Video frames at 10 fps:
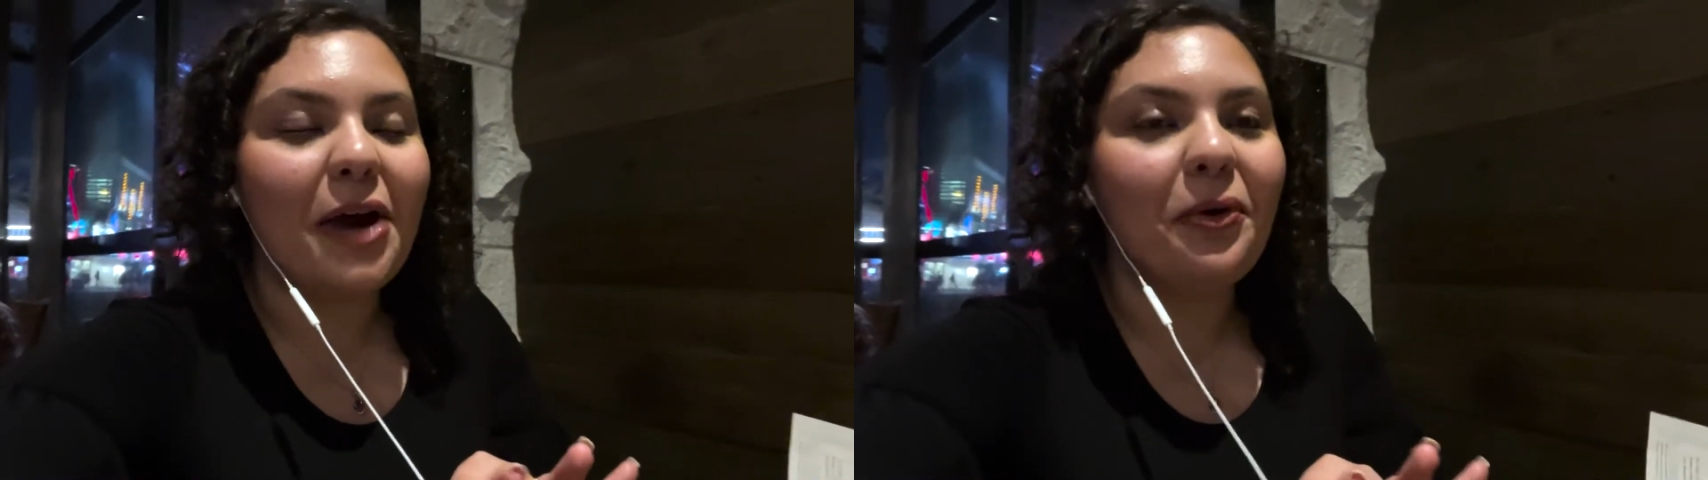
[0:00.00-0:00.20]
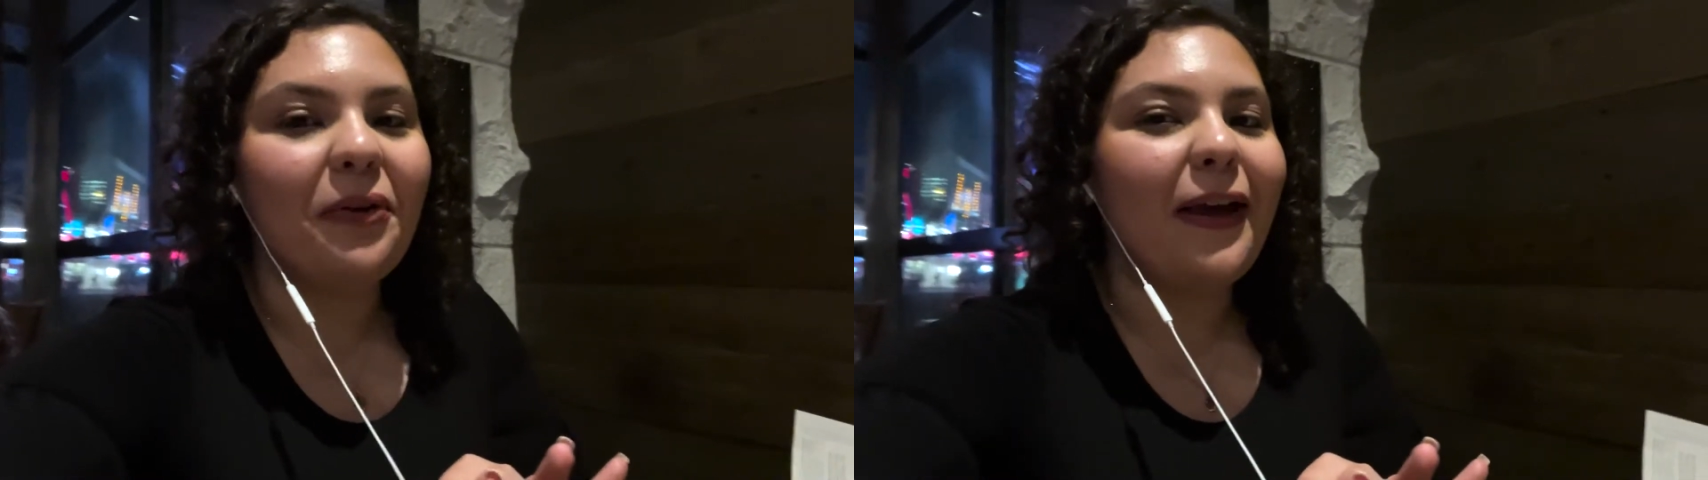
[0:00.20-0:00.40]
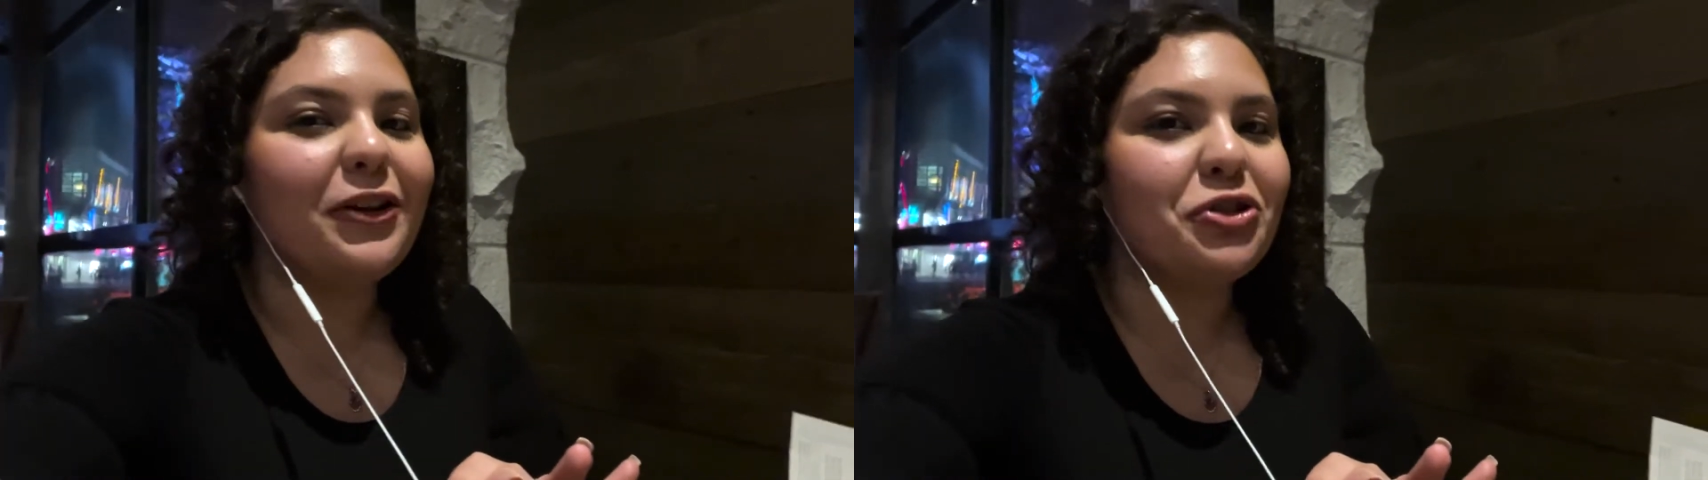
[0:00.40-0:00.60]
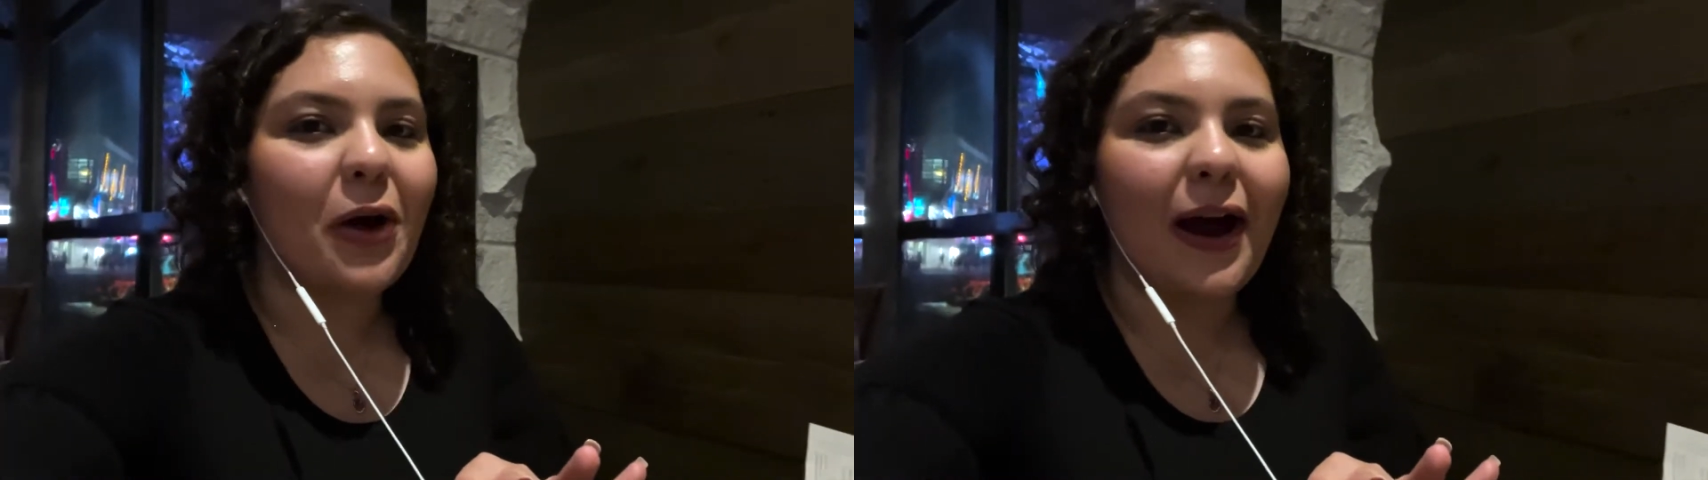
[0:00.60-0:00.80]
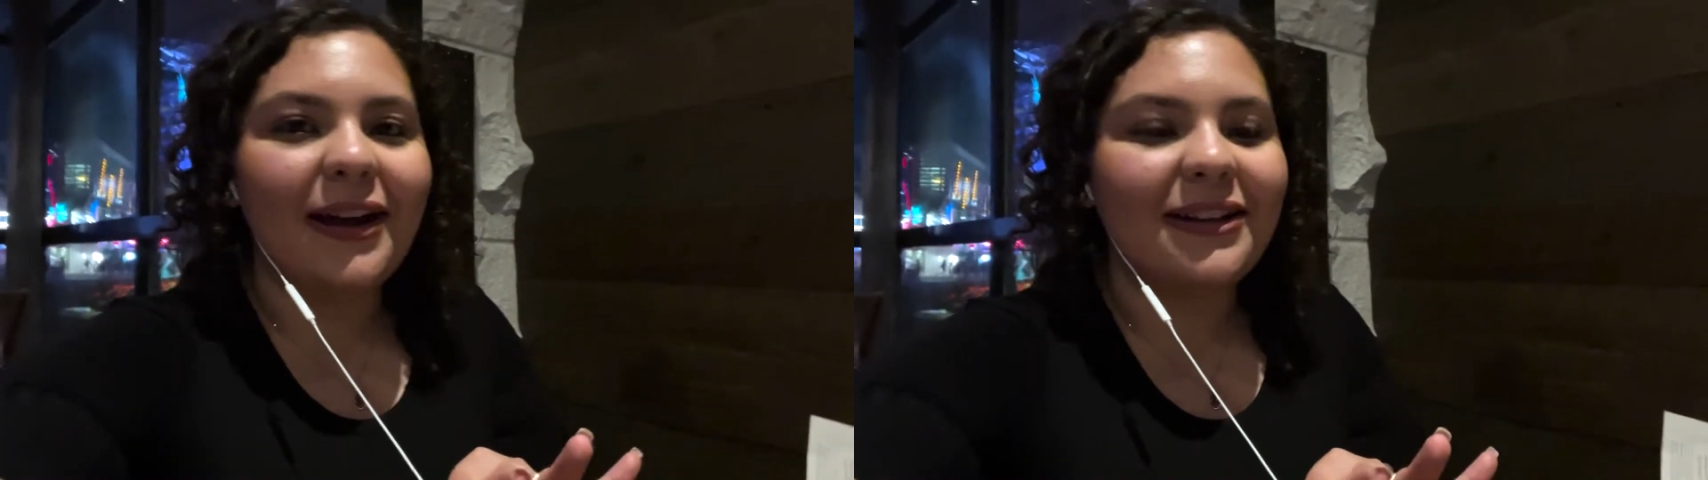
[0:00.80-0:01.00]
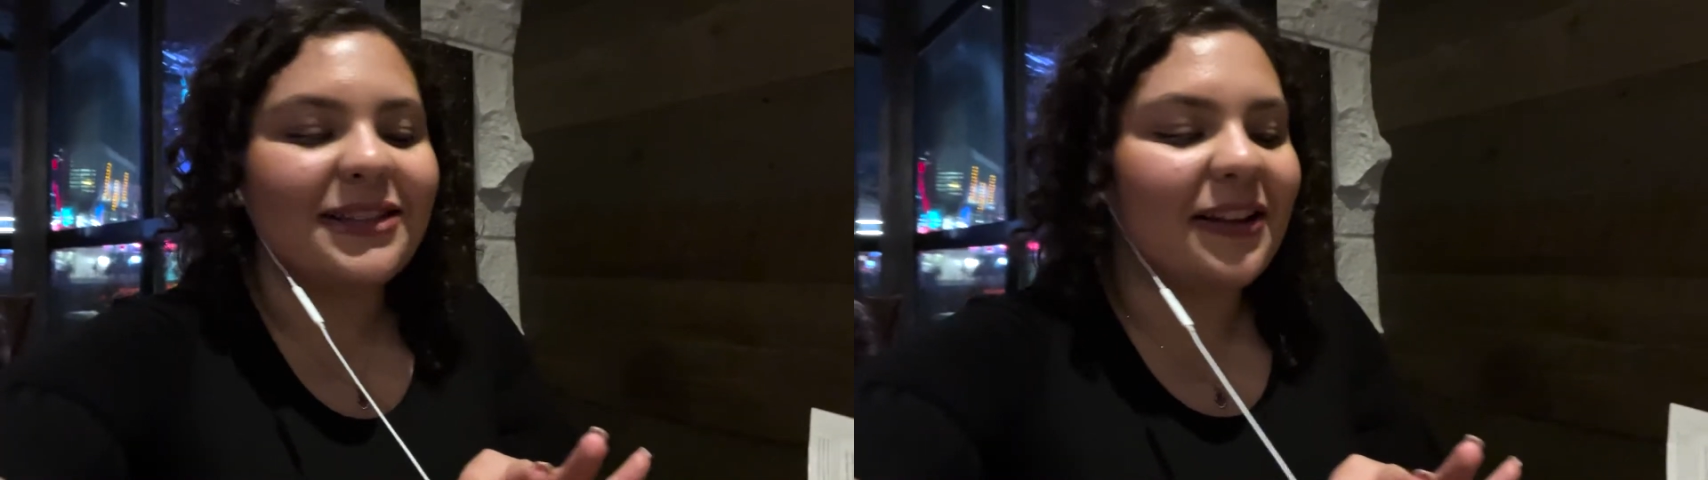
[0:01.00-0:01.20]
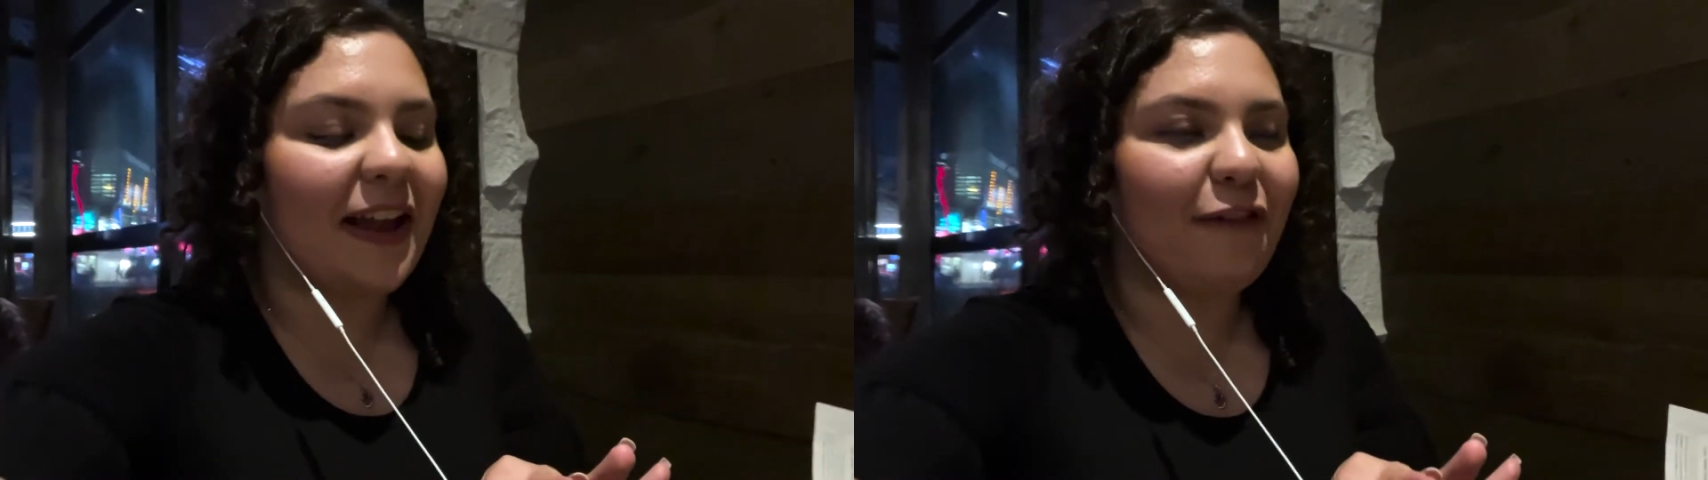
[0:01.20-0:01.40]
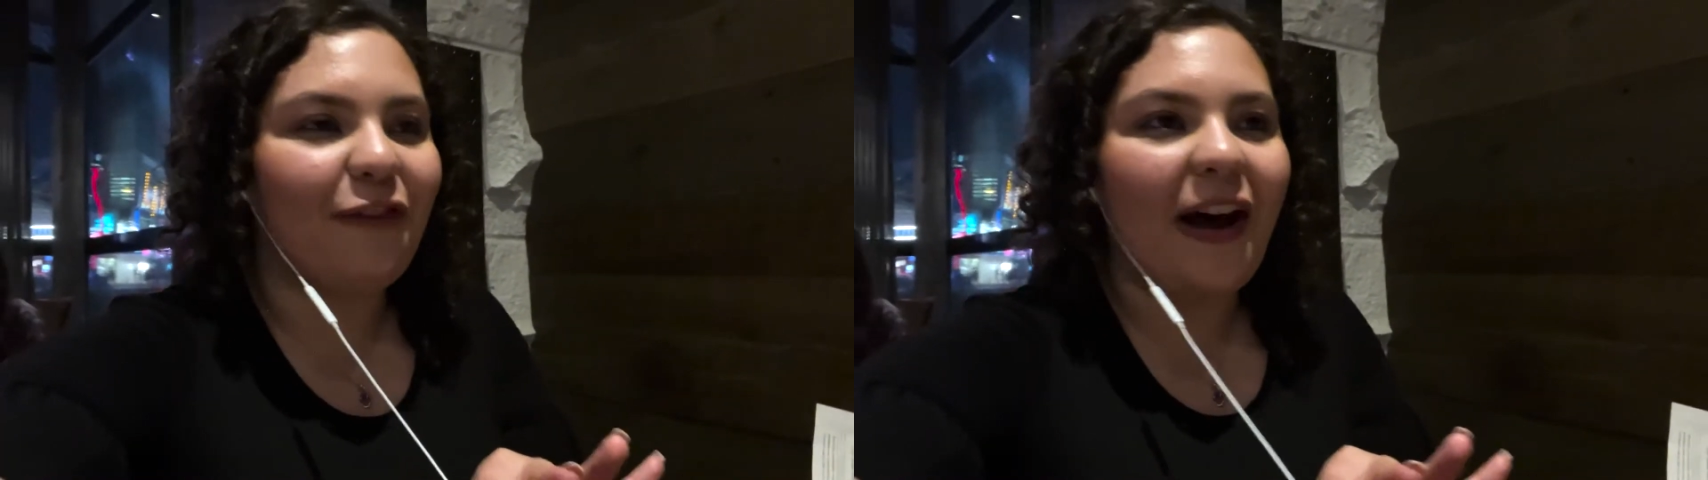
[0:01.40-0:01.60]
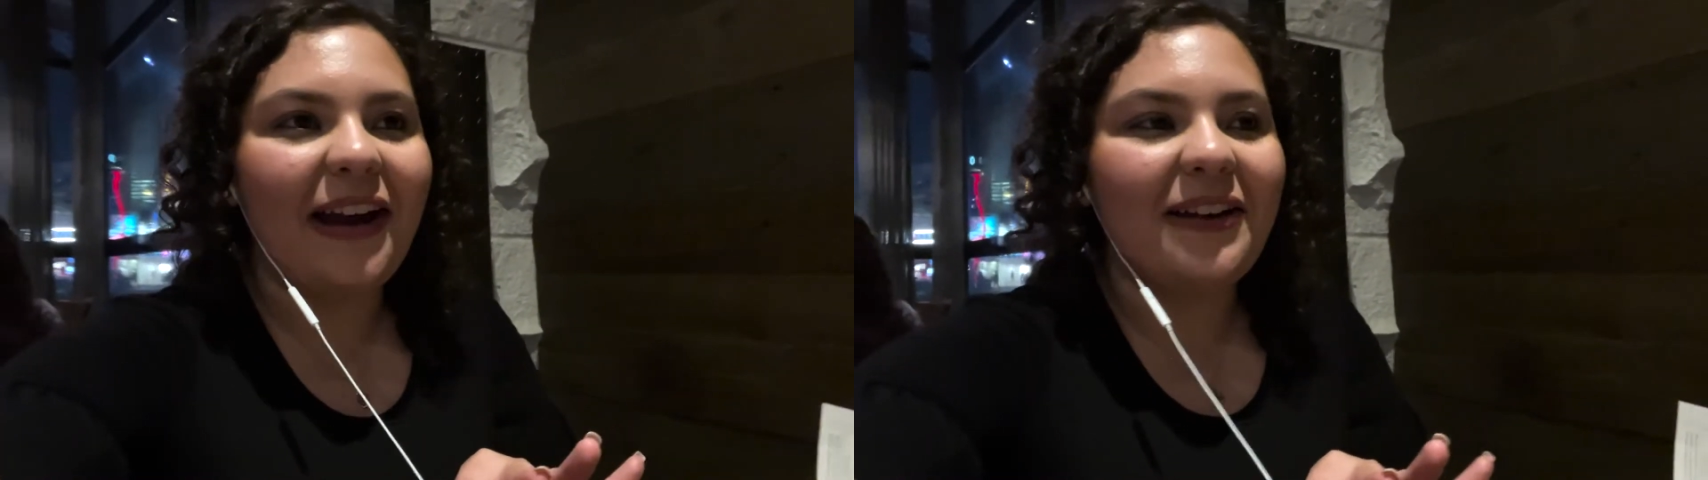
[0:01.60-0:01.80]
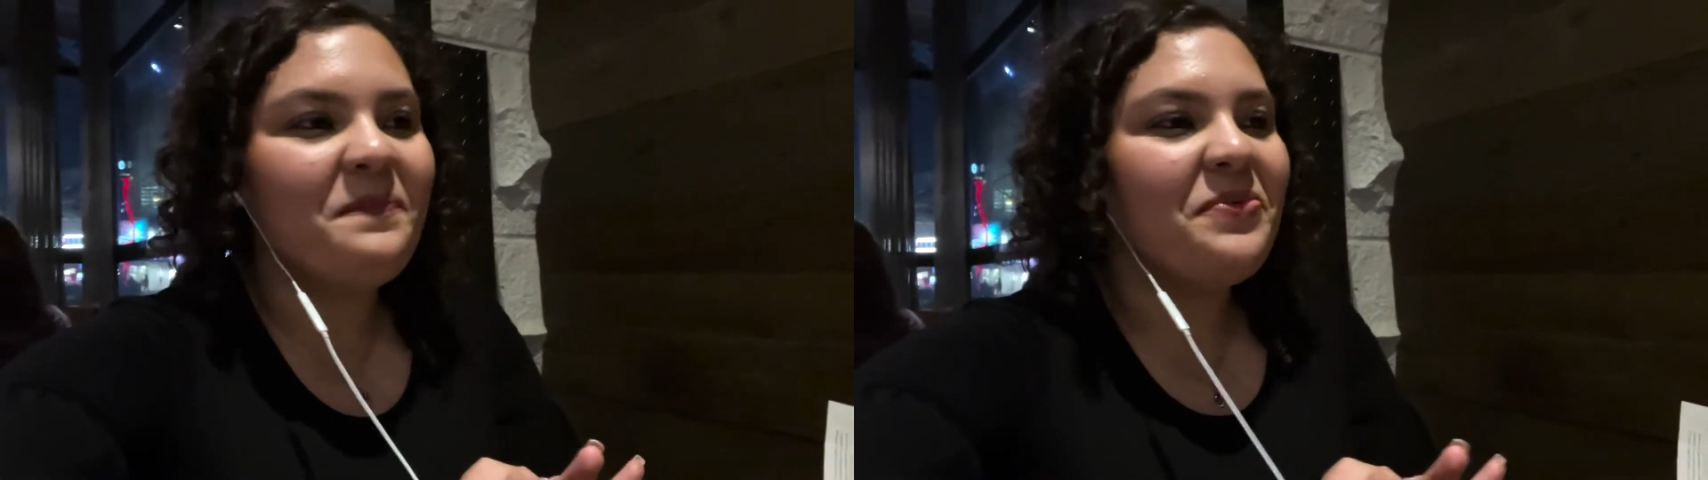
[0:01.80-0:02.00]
were like trying to like find